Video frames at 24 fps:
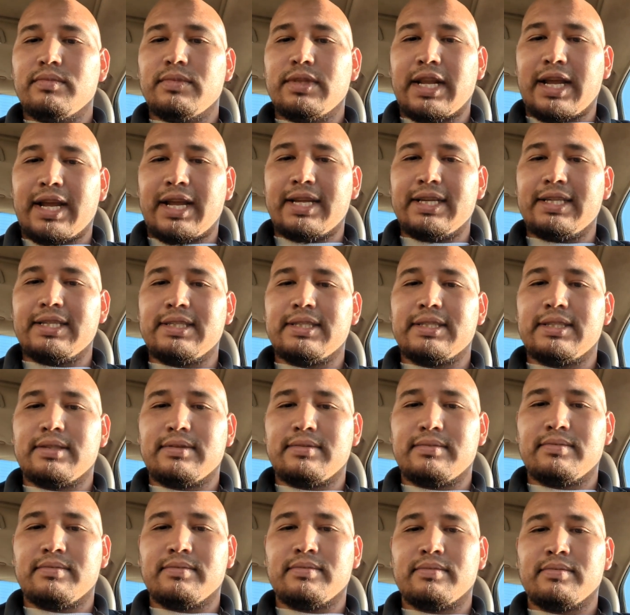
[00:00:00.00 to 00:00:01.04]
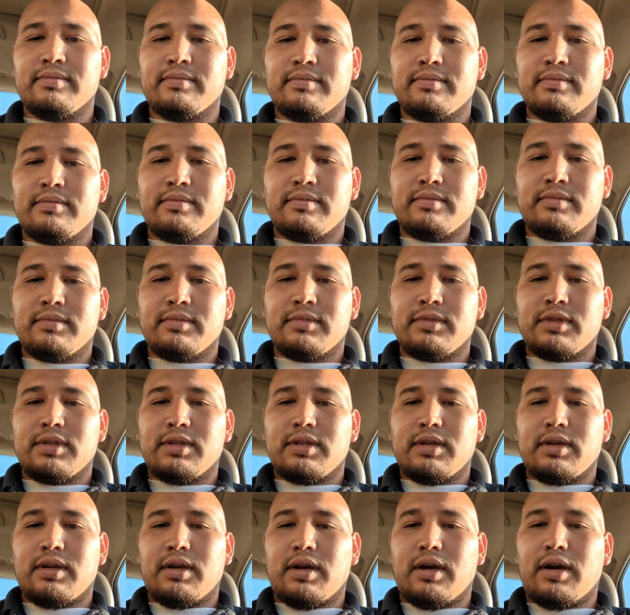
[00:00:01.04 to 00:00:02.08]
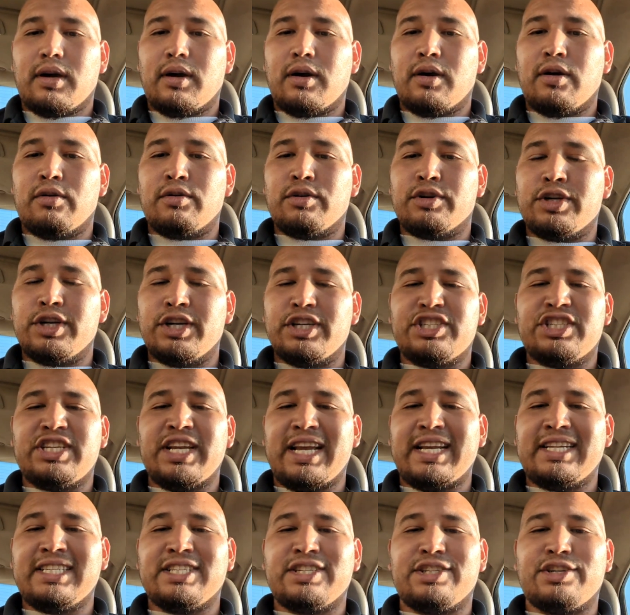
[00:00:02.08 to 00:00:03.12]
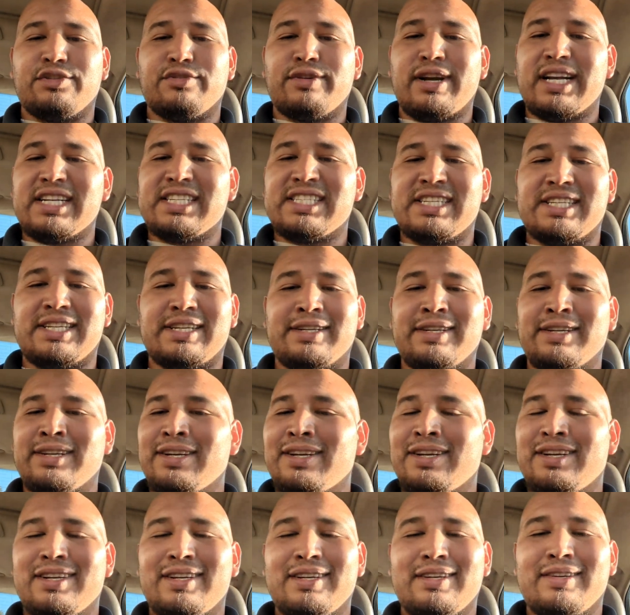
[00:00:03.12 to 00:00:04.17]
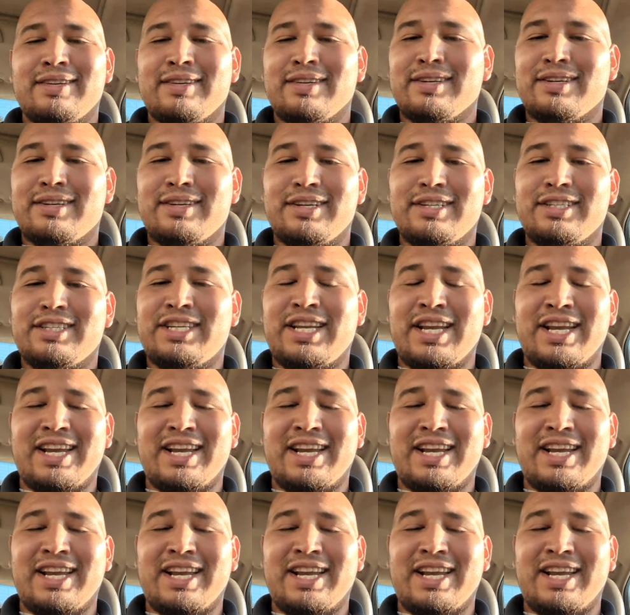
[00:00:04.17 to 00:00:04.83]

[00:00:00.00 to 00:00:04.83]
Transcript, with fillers: Nice. Oh, good change of direction. Good.